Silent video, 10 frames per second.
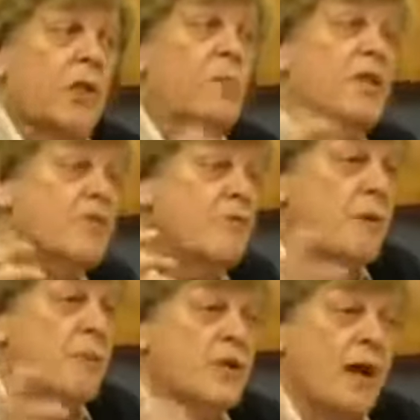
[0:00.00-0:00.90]
or
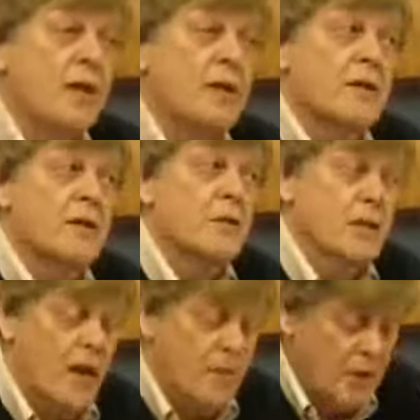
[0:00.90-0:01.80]
misrepresent
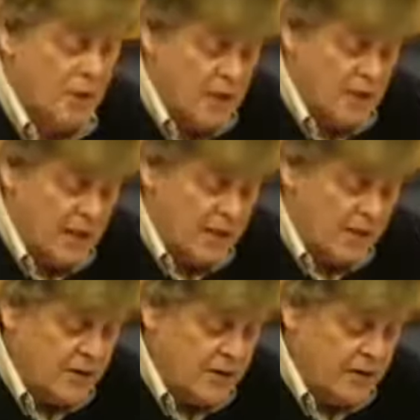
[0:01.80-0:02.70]
what I'm going to say
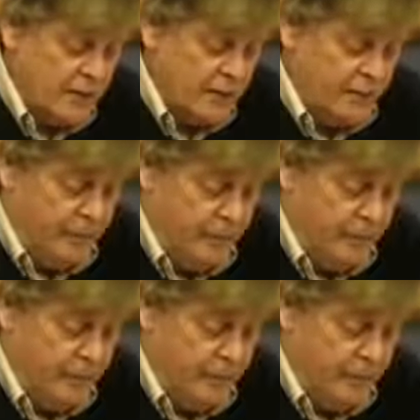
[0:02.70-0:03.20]
this evening,